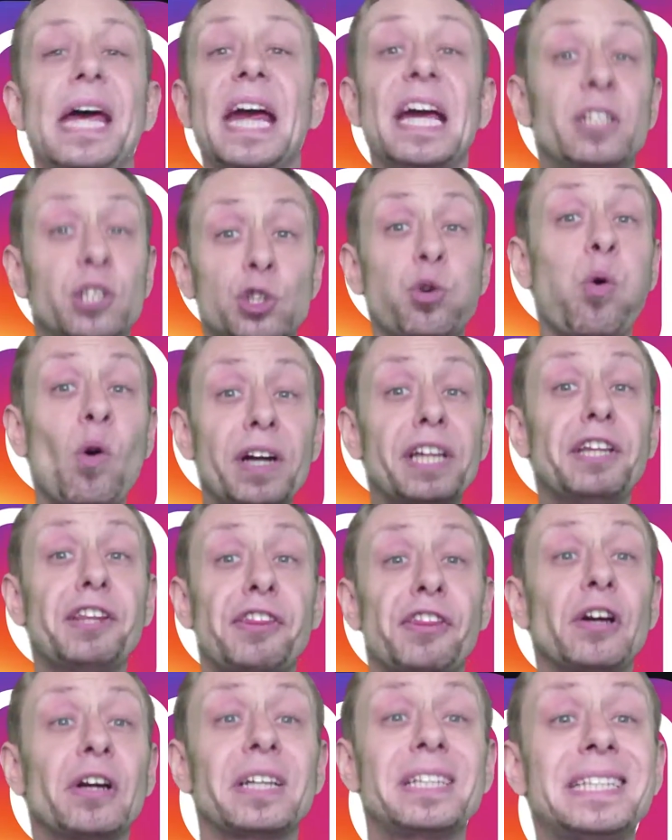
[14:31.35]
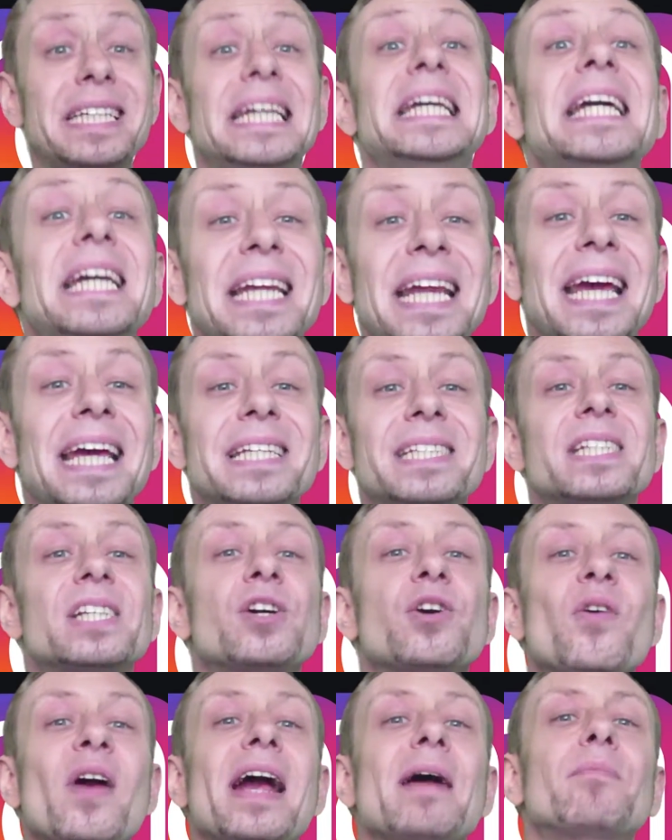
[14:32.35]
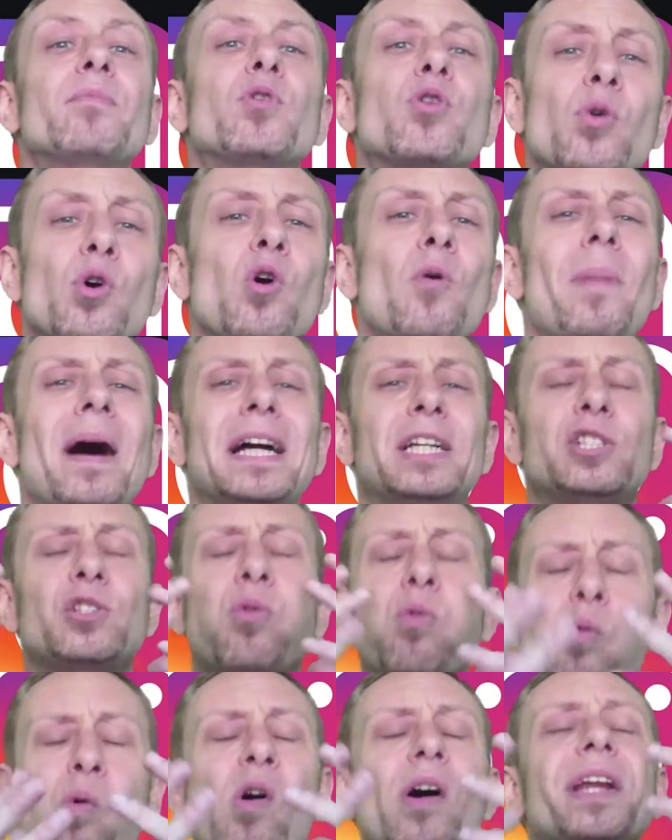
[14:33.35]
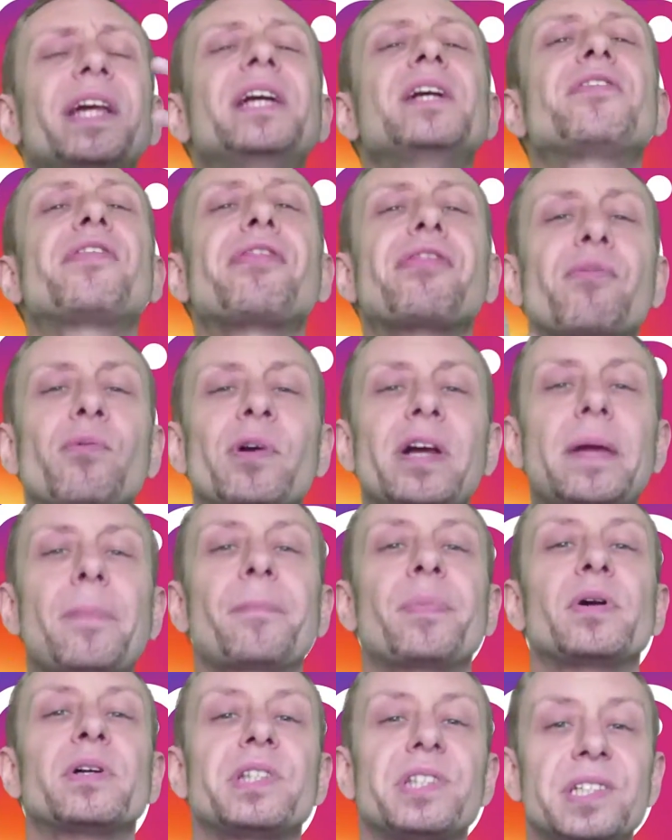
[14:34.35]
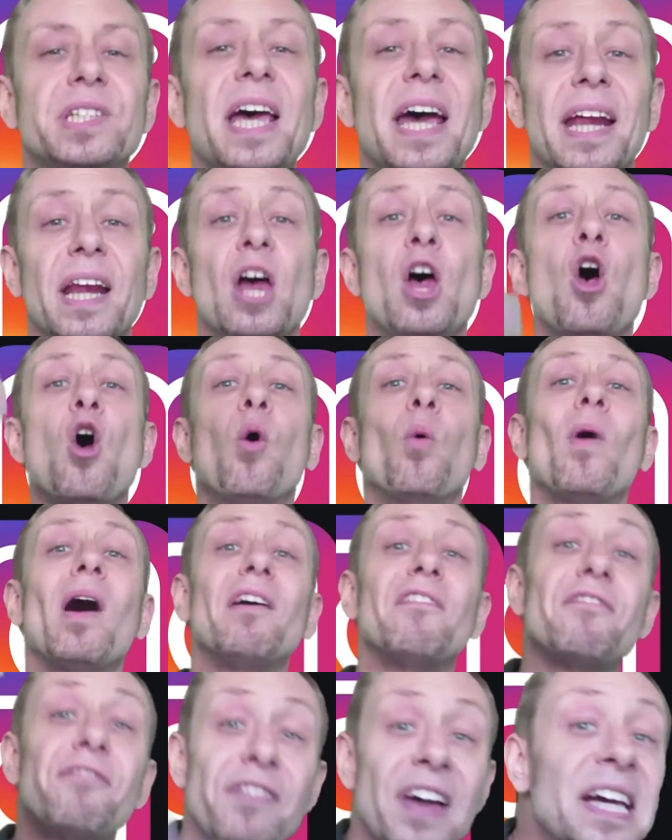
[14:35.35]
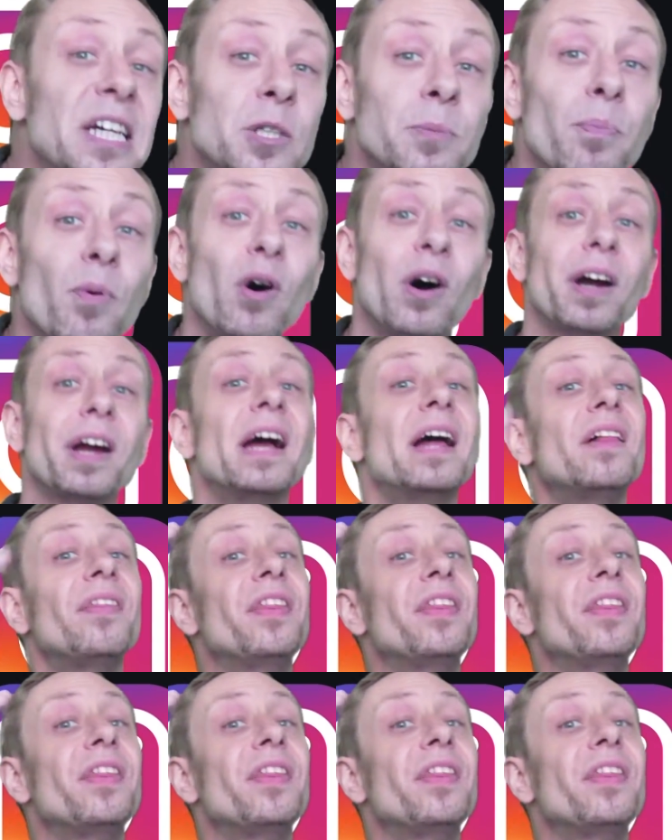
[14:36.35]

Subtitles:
In 2013, Instagram grew by 23%, while Facebook,